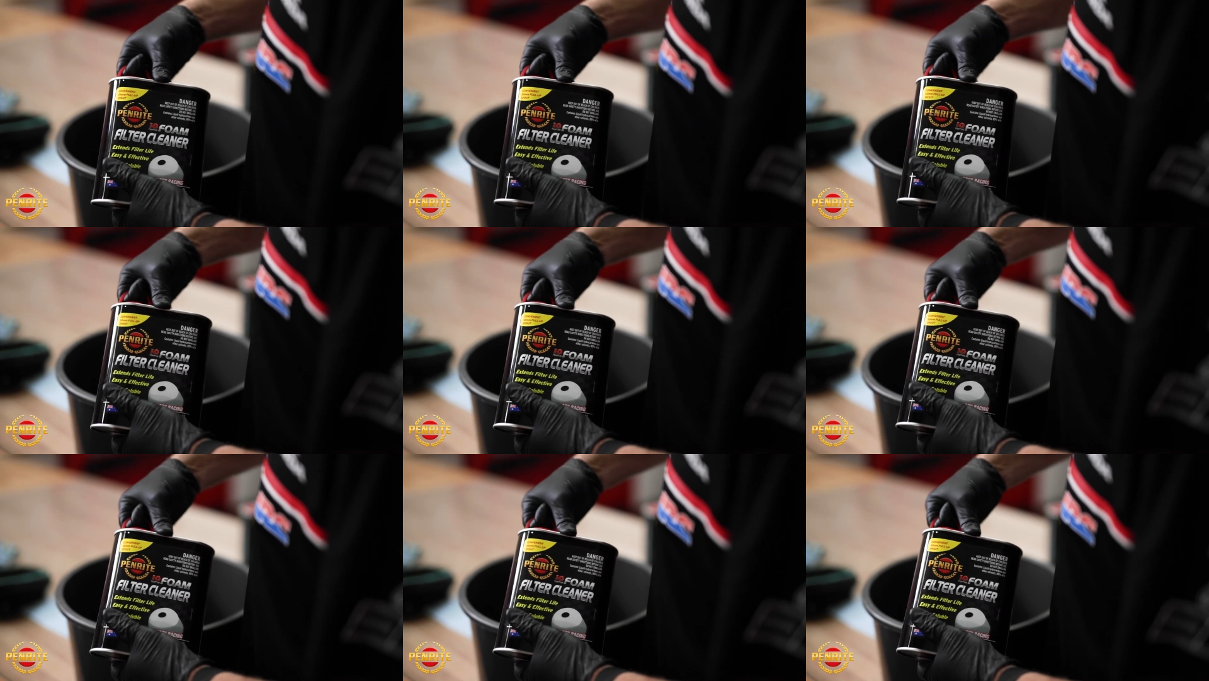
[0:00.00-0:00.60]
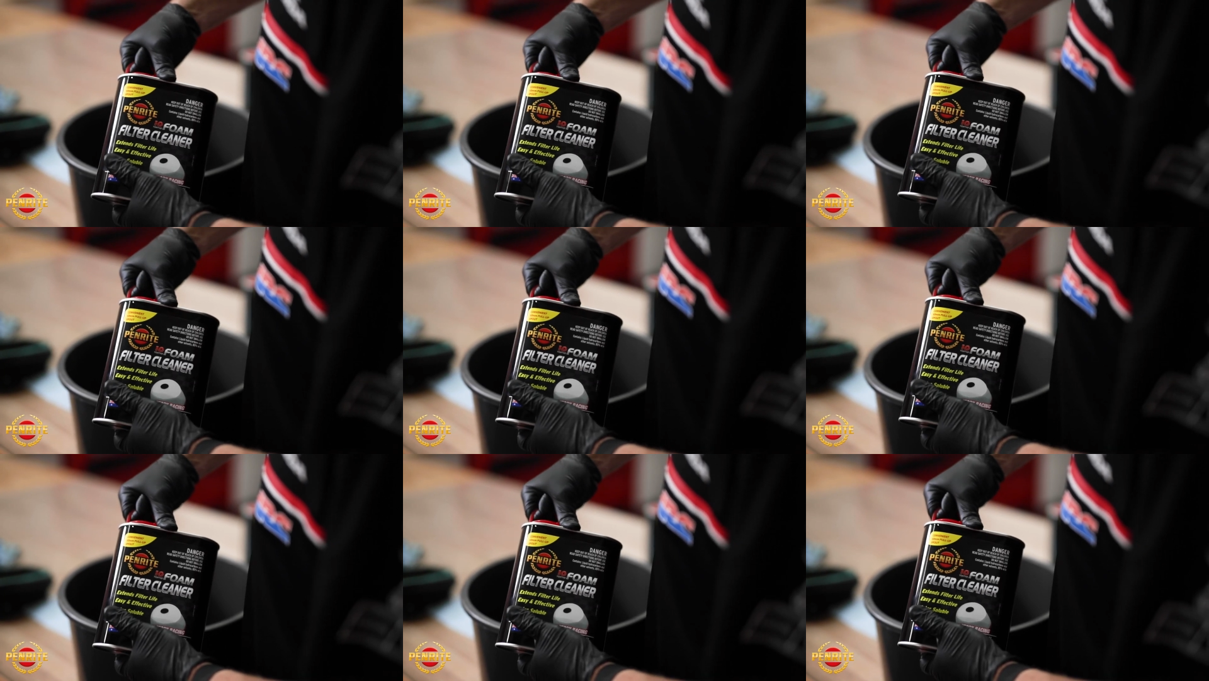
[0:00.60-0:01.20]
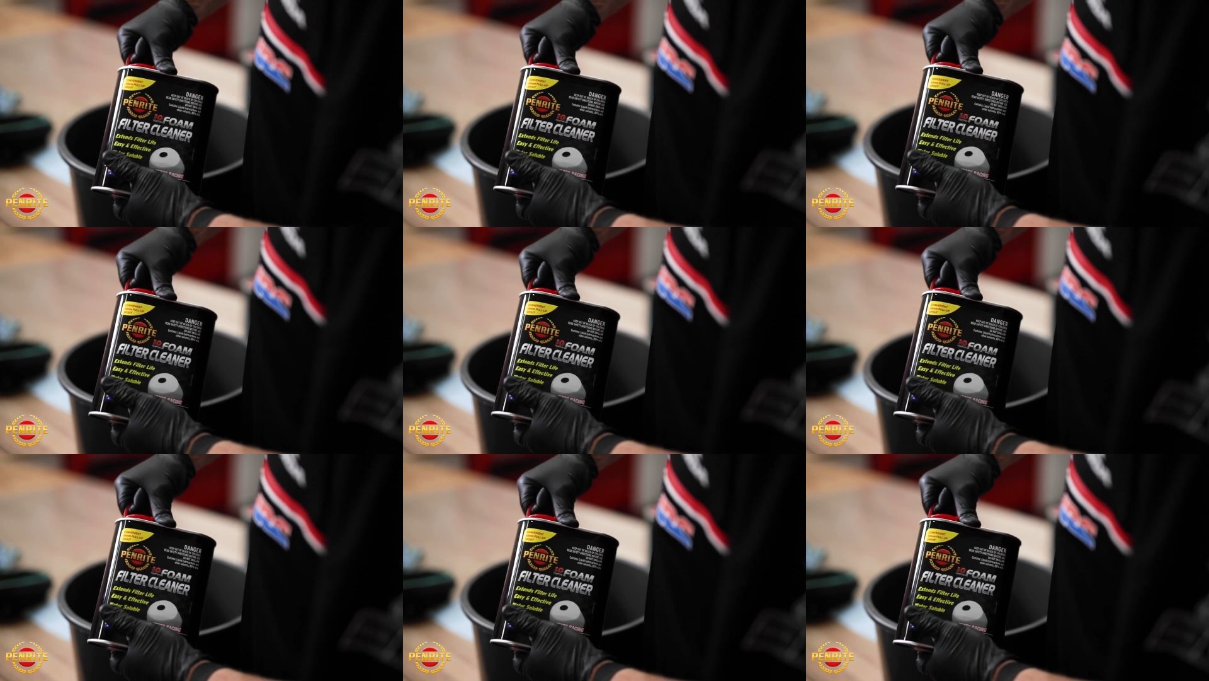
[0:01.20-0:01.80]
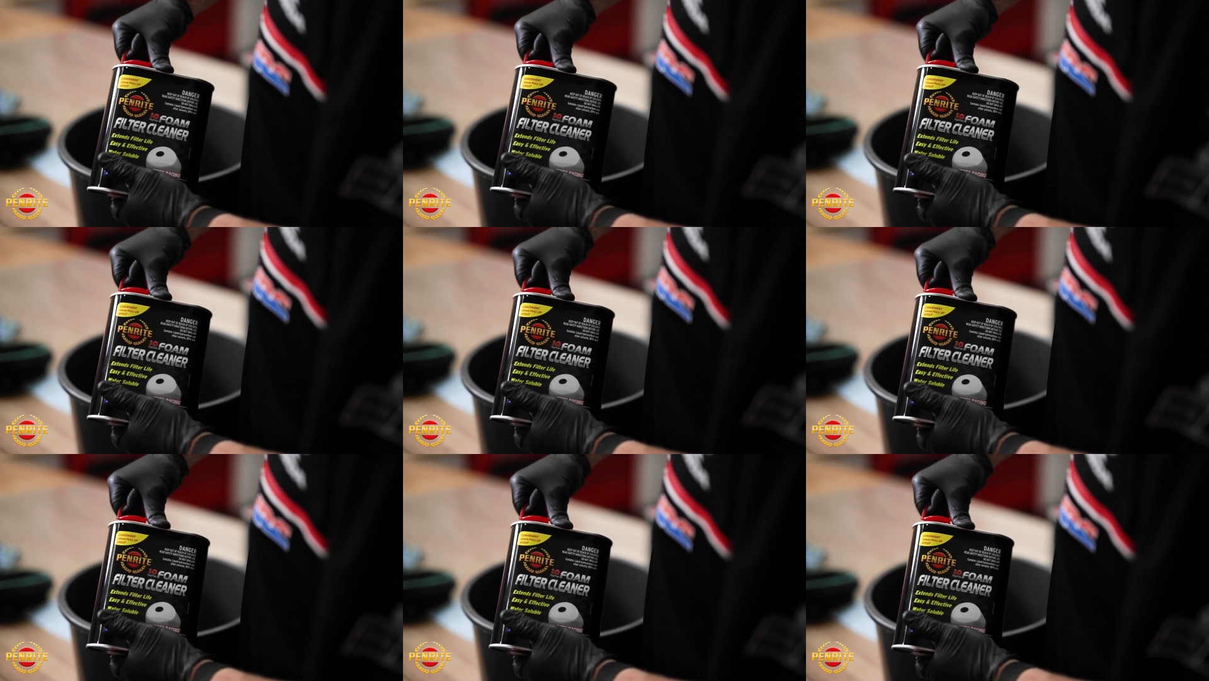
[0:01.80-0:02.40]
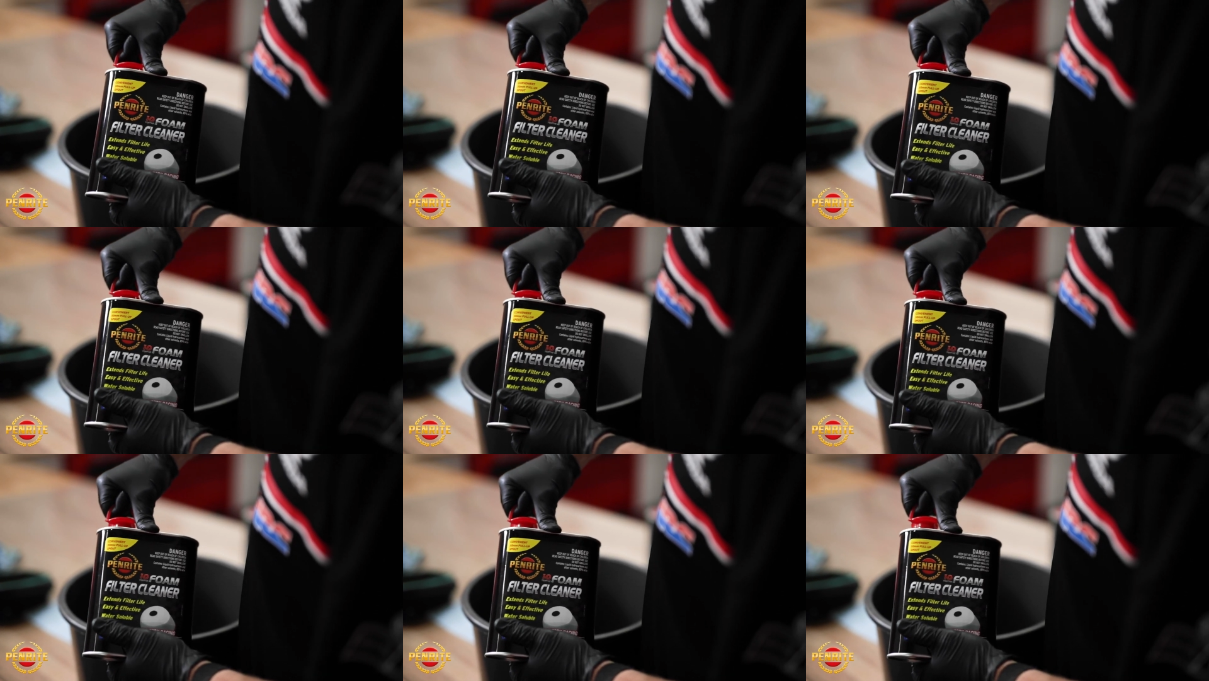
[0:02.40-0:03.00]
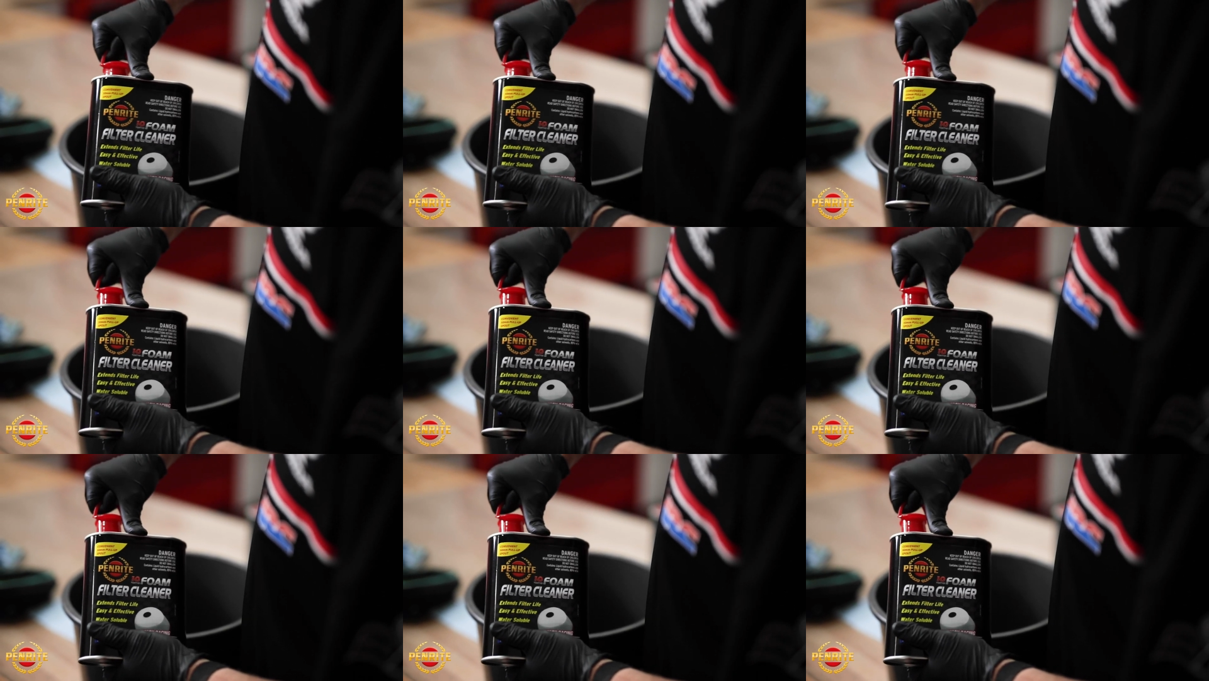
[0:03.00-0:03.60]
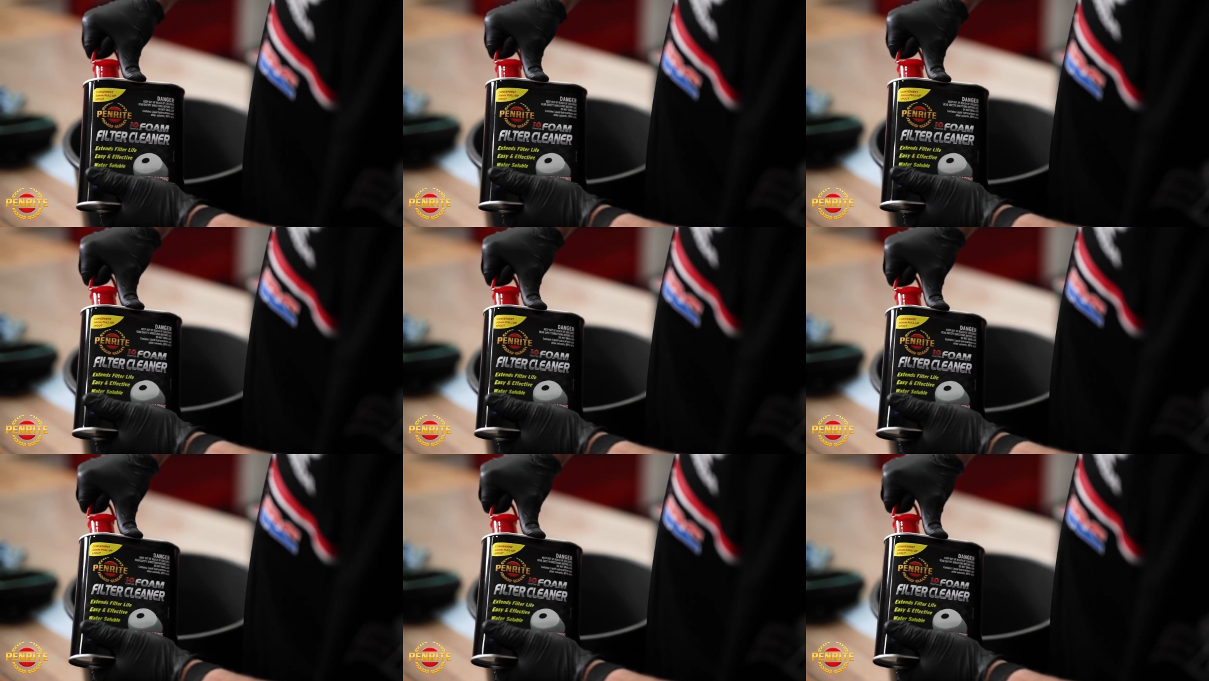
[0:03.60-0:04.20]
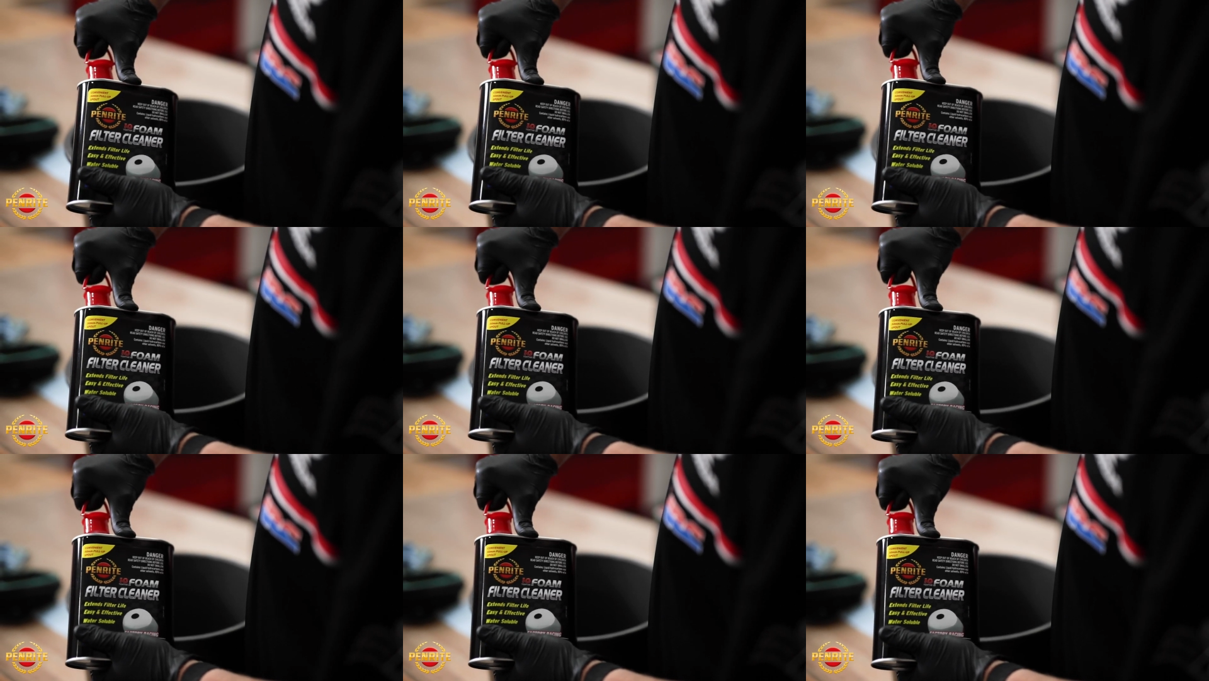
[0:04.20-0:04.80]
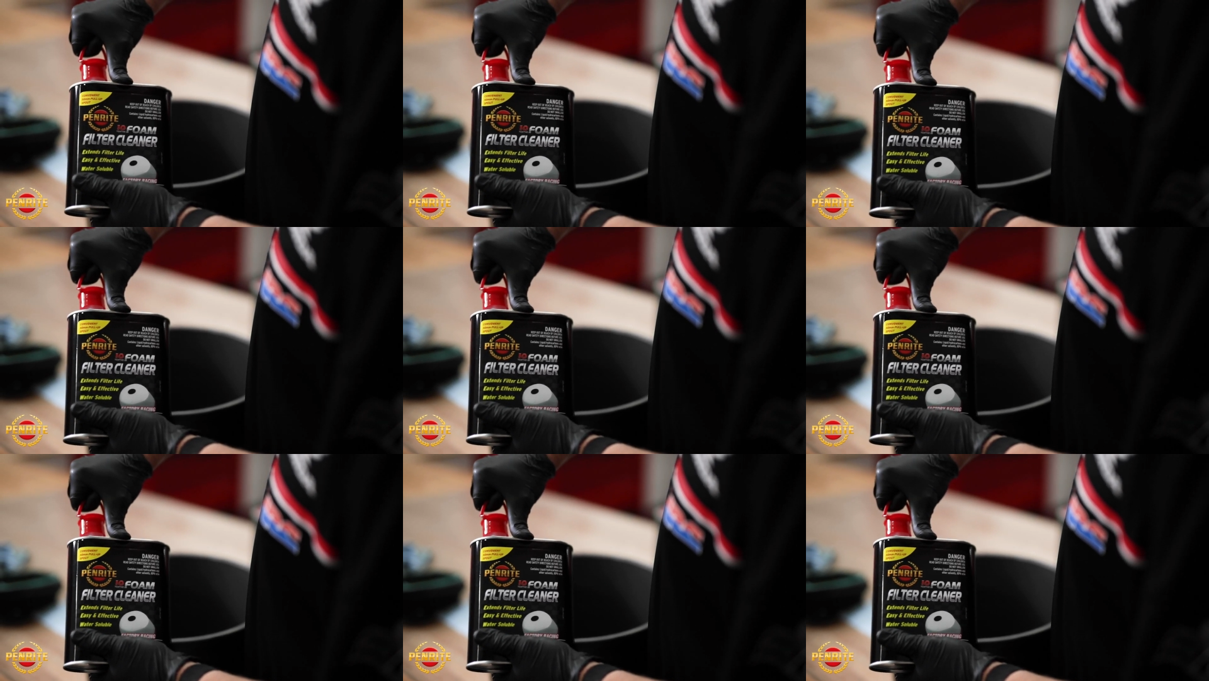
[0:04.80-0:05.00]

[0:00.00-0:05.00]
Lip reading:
(no speaker visible)